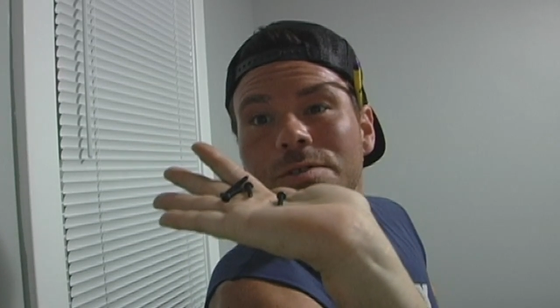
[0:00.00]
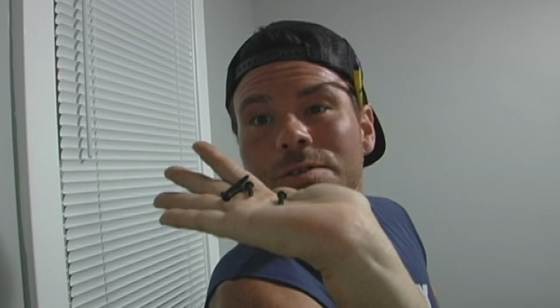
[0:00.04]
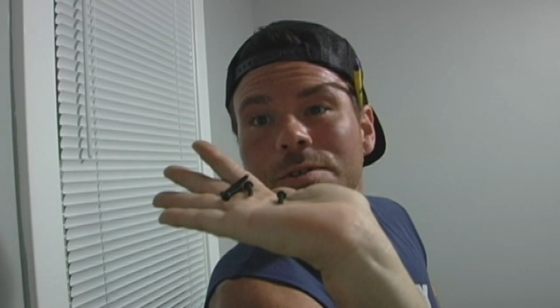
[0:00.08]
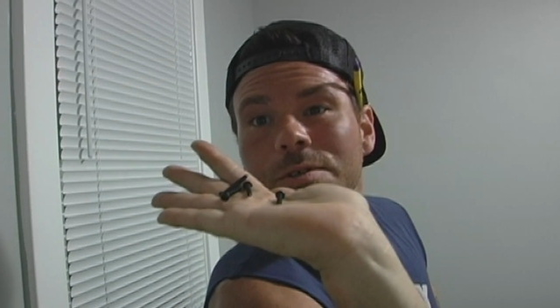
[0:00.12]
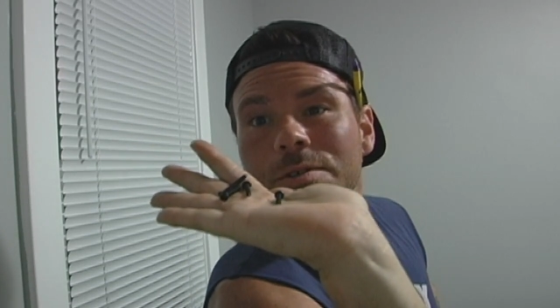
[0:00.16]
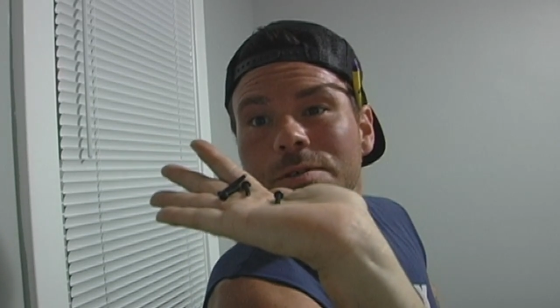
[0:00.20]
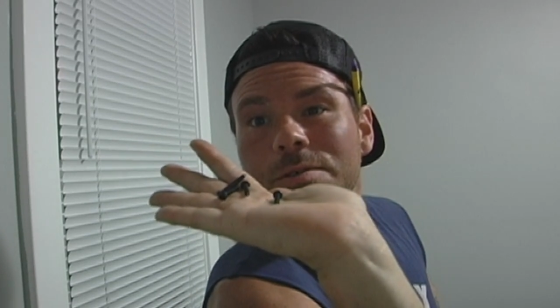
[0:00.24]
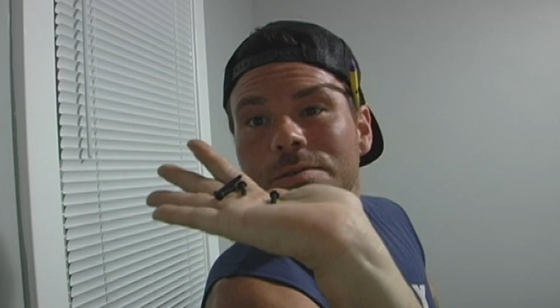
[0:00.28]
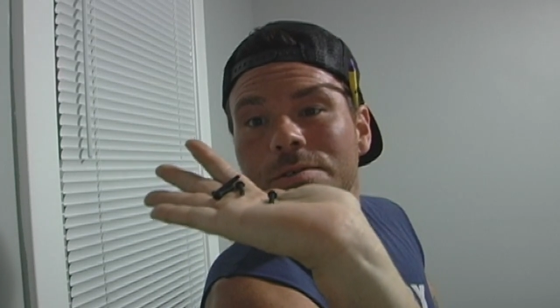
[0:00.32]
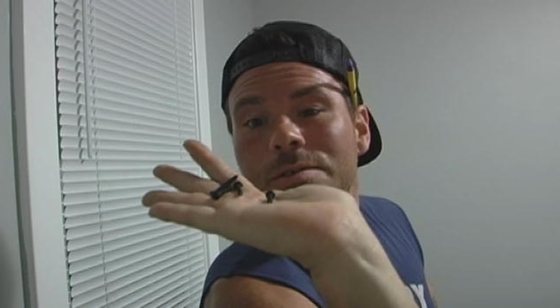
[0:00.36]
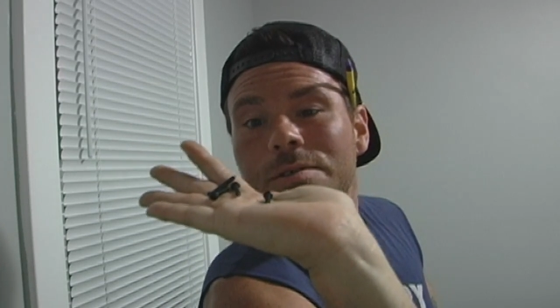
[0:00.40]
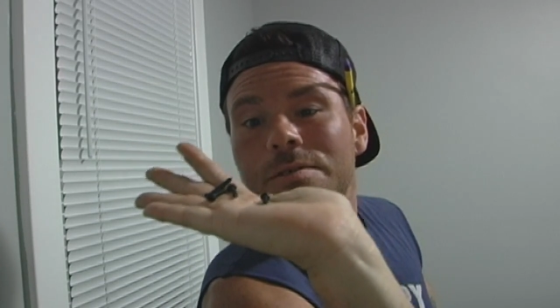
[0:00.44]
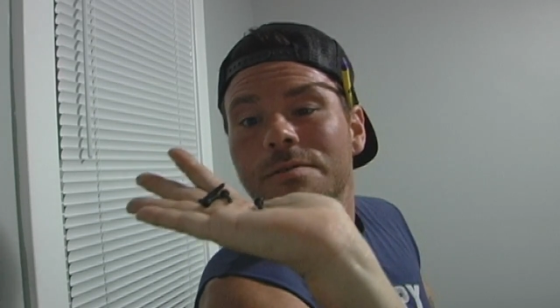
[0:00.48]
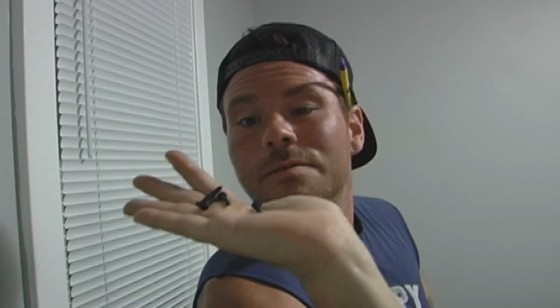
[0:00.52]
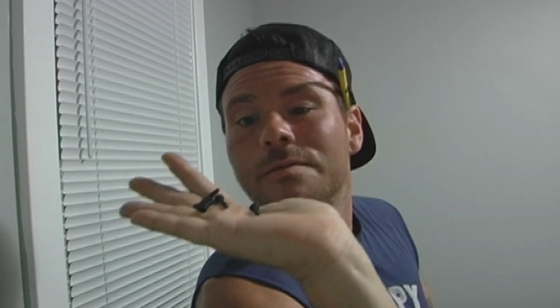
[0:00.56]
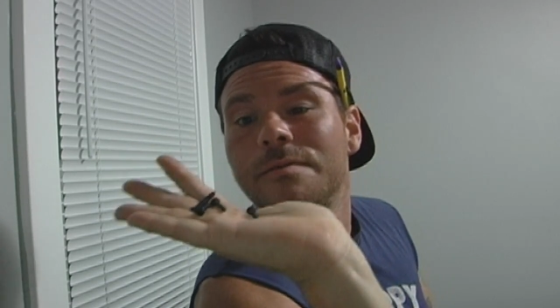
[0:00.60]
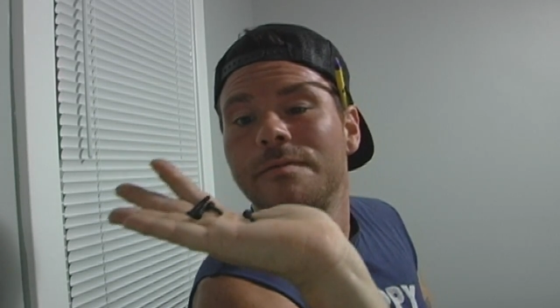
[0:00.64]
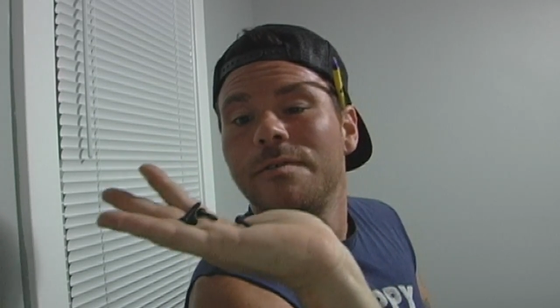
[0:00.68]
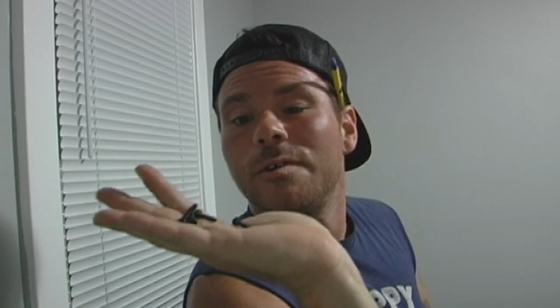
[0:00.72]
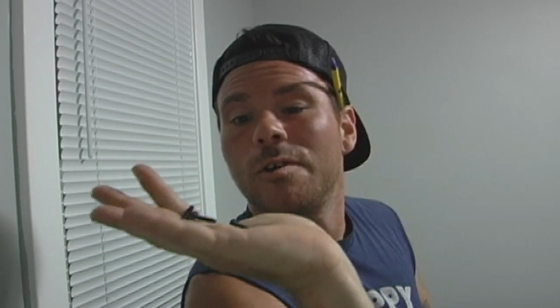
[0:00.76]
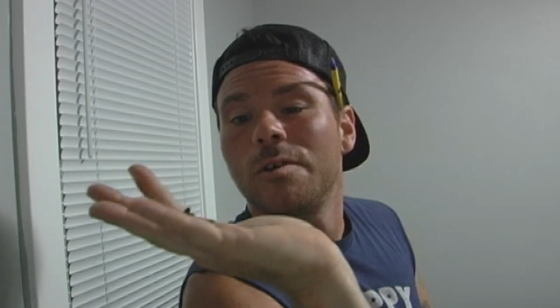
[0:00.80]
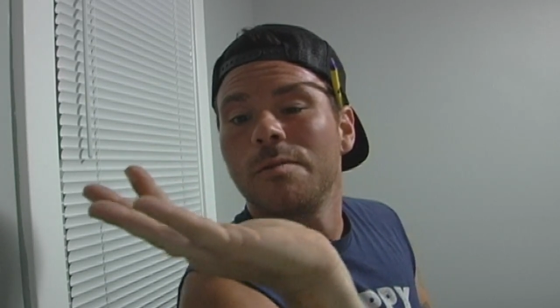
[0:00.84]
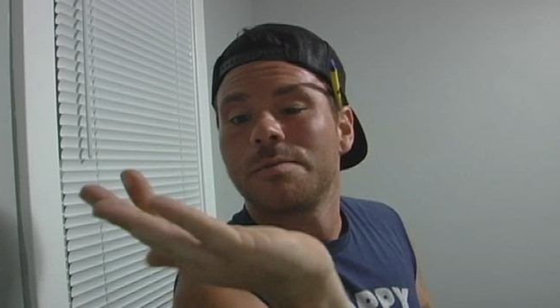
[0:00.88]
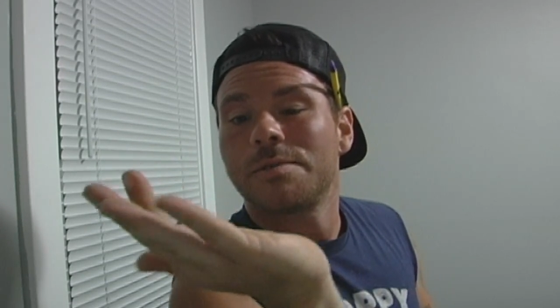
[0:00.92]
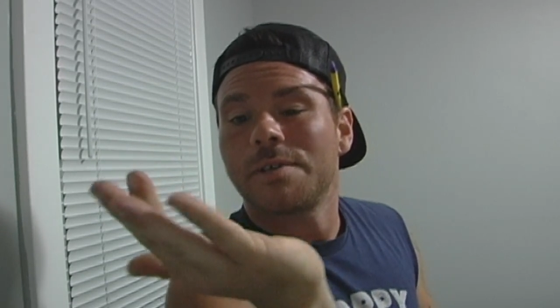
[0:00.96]
screws,
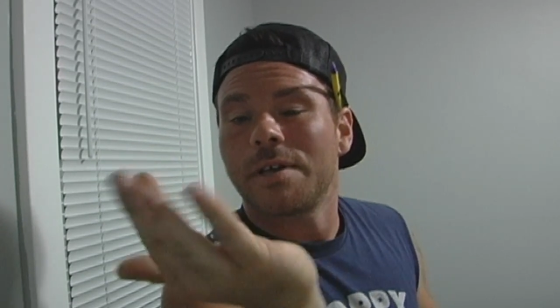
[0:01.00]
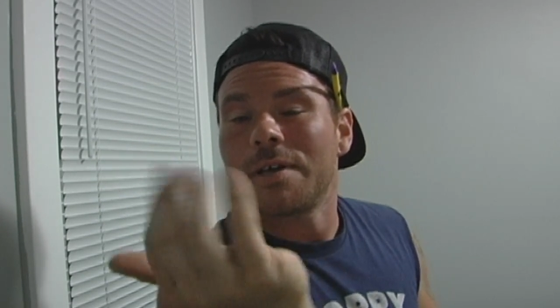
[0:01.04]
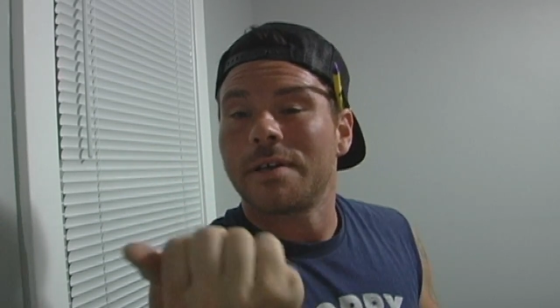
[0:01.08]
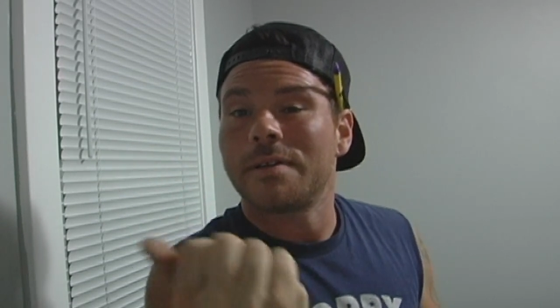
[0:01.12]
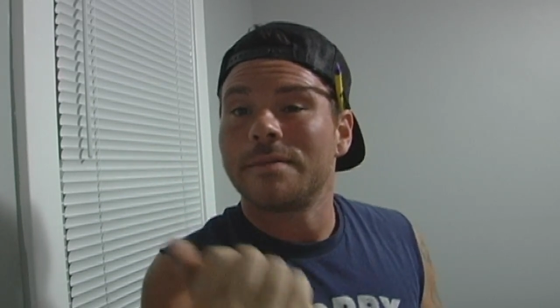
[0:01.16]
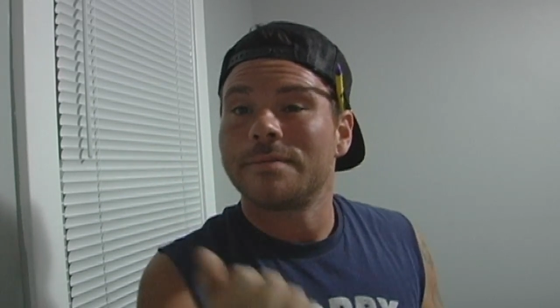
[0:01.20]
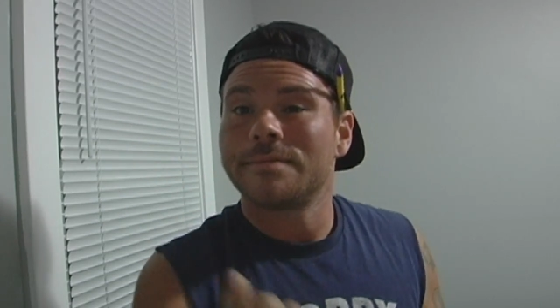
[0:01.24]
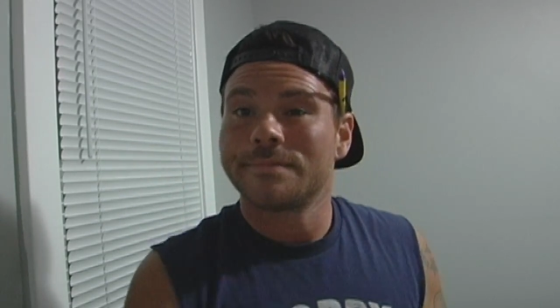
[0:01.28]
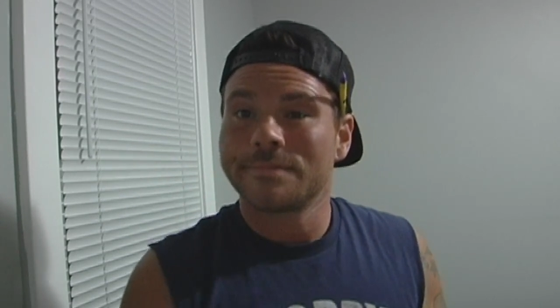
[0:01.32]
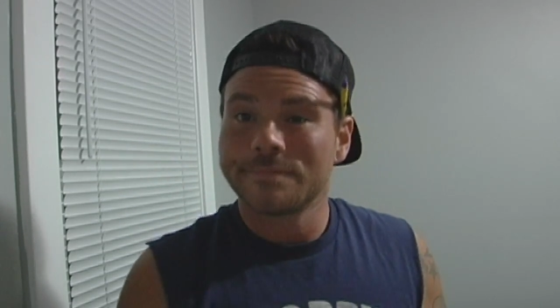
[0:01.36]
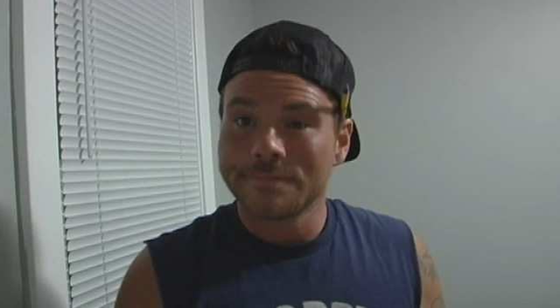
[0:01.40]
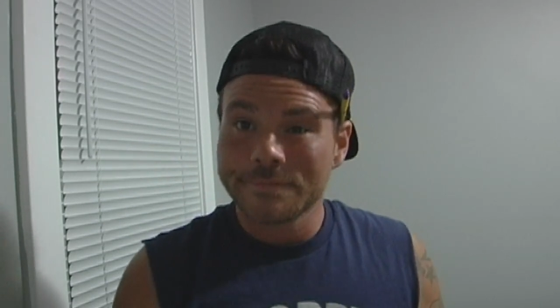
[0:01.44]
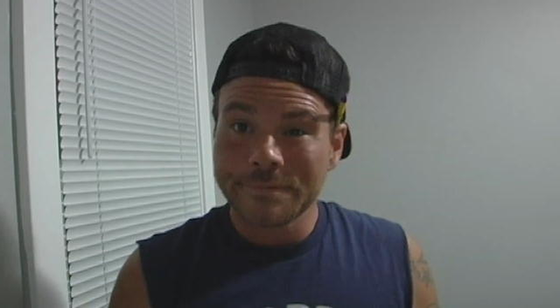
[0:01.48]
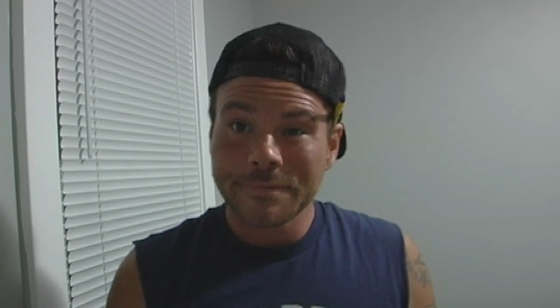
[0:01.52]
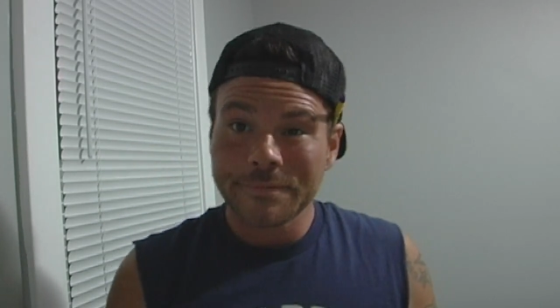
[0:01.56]
Phillips head.